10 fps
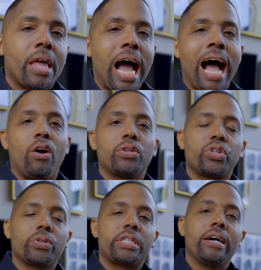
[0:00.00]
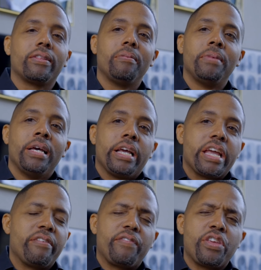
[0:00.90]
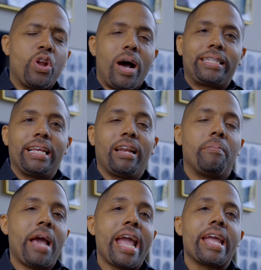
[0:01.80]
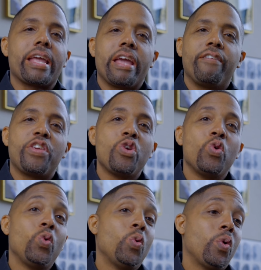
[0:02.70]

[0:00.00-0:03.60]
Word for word: I also tell them, if, you know, I tell them, hey, if you,